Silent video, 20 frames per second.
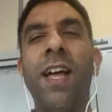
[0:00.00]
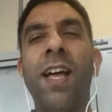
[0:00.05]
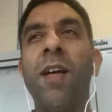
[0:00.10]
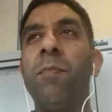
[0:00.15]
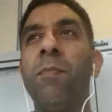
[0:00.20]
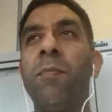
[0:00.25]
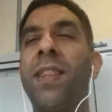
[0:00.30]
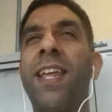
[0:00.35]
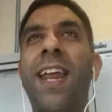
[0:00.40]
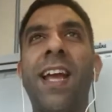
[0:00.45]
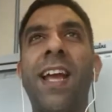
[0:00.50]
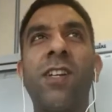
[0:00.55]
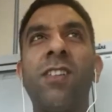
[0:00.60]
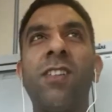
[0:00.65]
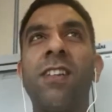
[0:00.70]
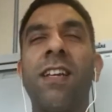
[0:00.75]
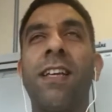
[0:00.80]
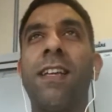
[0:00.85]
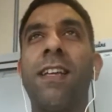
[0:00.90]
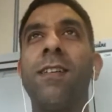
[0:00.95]
But then
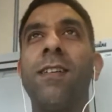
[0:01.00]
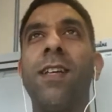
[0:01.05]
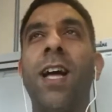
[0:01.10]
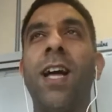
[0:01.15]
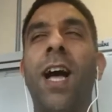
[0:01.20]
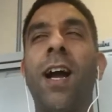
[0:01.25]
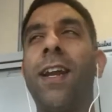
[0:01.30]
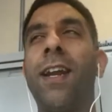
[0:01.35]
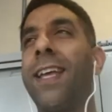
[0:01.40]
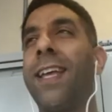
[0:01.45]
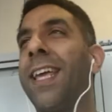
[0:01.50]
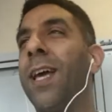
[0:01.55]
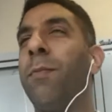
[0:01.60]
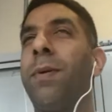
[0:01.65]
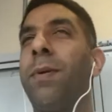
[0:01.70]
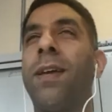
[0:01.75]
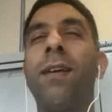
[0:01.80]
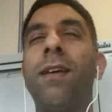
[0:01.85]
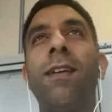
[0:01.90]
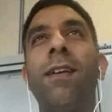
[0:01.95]
actually, I'm going to get a
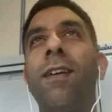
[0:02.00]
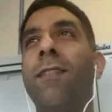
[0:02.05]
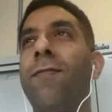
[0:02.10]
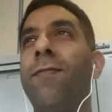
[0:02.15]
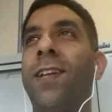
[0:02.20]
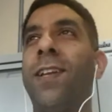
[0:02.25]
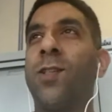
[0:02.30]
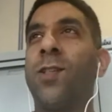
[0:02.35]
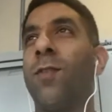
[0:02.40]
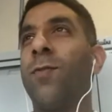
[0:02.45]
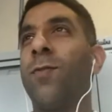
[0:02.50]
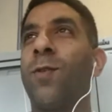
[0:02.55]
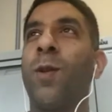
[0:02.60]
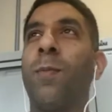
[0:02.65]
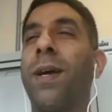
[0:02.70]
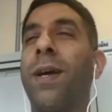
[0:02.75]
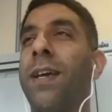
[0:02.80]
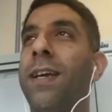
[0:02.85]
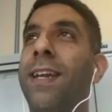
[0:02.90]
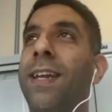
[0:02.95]
bit philosophical
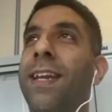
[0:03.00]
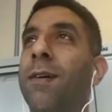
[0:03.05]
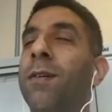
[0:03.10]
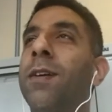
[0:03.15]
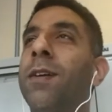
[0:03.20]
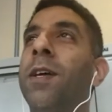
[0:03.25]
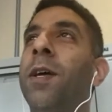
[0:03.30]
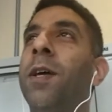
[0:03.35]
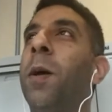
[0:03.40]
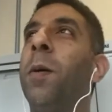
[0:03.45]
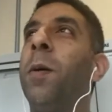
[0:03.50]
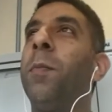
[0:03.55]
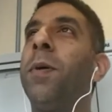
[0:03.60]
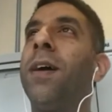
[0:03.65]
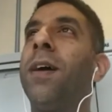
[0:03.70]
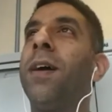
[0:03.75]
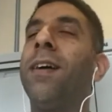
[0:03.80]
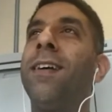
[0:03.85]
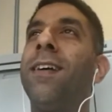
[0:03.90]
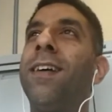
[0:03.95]
about it now,
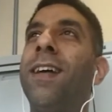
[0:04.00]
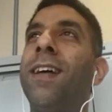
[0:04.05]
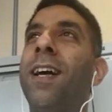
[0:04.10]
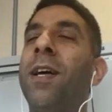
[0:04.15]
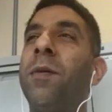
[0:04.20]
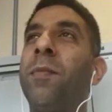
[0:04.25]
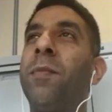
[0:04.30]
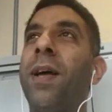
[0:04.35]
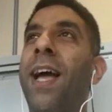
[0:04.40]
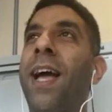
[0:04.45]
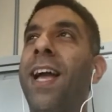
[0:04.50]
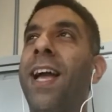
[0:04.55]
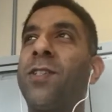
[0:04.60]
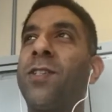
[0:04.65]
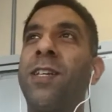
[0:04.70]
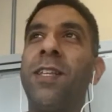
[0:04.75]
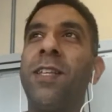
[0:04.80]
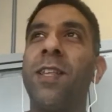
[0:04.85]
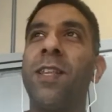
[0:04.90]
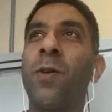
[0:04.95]
but
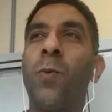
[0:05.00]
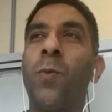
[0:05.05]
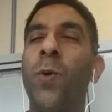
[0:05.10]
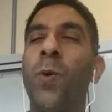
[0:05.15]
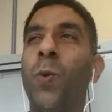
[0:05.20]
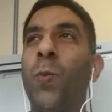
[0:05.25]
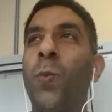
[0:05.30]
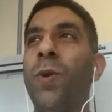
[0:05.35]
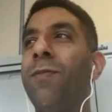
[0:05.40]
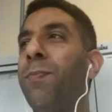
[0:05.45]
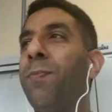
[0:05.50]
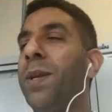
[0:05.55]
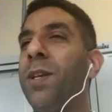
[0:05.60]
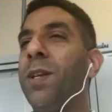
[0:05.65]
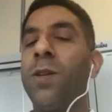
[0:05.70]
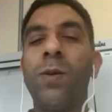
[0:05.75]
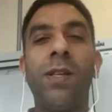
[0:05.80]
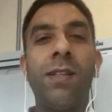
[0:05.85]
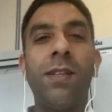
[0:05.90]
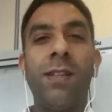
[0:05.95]
actually though, we've been
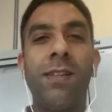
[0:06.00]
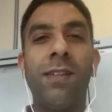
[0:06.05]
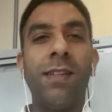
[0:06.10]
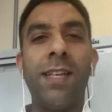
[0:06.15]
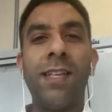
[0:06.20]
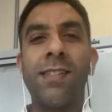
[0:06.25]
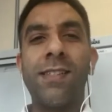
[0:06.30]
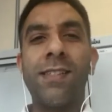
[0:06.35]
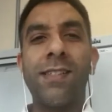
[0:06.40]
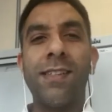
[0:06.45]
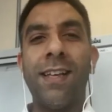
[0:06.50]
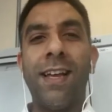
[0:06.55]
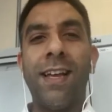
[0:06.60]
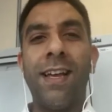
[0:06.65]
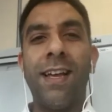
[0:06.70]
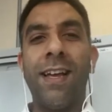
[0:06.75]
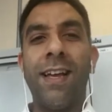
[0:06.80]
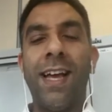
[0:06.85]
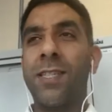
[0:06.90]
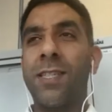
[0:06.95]
doing this,
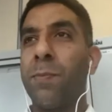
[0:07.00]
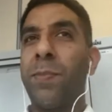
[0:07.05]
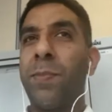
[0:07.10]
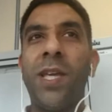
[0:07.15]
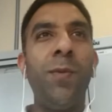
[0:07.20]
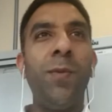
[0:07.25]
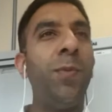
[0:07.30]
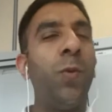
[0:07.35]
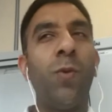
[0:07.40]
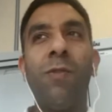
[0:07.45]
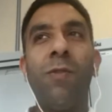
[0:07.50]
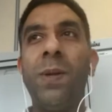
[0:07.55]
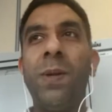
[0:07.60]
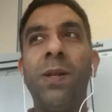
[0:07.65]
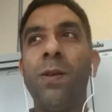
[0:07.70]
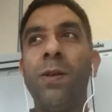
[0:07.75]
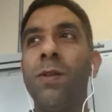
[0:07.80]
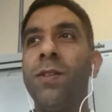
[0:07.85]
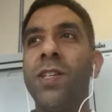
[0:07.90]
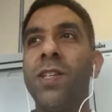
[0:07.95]
as a people, we've been
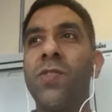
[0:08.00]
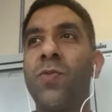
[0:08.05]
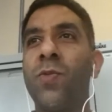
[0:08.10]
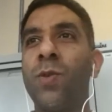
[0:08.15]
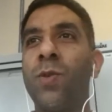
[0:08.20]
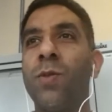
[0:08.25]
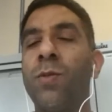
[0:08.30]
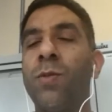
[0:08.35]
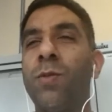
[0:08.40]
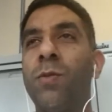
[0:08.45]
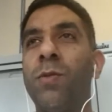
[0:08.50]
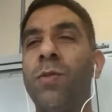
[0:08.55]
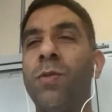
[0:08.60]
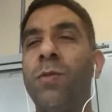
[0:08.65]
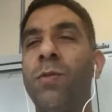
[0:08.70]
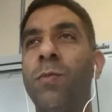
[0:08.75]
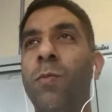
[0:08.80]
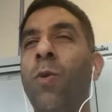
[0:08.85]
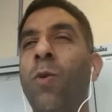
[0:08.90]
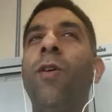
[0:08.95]
doing this for
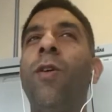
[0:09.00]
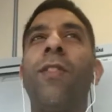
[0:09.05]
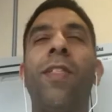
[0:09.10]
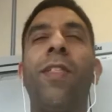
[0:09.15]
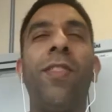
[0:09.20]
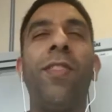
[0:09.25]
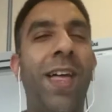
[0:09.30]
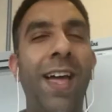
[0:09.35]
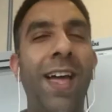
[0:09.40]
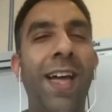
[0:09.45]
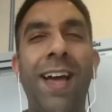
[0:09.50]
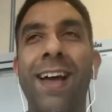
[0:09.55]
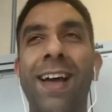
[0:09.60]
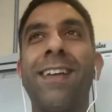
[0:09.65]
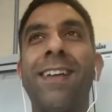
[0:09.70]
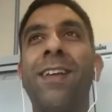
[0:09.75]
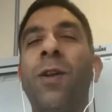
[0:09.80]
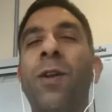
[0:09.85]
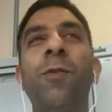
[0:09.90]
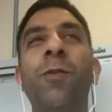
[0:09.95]
more than
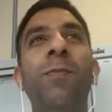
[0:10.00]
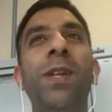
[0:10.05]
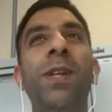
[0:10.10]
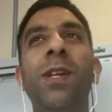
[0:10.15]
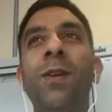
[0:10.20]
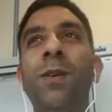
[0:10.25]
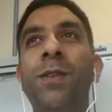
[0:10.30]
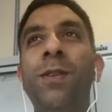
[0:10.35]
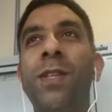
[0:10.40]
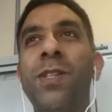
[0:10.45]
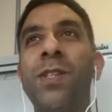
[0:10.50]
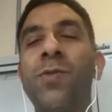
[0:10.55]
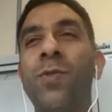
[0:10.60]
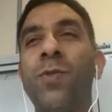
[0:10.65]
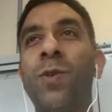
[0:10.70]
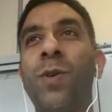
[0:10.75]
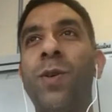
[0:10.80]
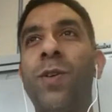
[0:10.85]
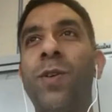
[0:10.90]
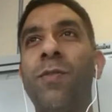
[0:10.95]
that. You know, we've been doing this
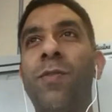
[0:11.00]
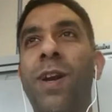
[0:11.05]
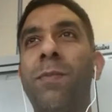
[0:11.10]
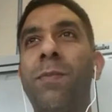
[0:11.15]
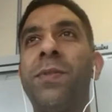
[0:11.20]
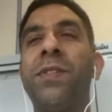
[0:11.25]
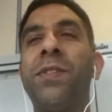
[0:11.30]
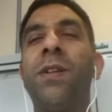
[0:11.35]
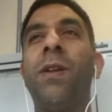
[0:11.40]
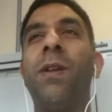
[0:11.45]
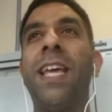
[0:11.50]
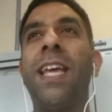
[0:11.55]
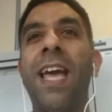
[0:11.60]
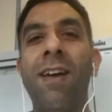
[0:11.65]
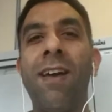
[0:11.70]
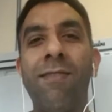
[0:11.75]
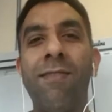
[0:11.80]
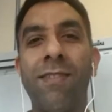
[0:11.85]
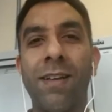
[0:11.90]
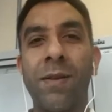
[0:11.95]
for absolutely
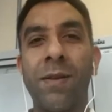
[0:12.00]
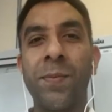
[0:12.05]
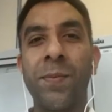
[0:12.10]
ever.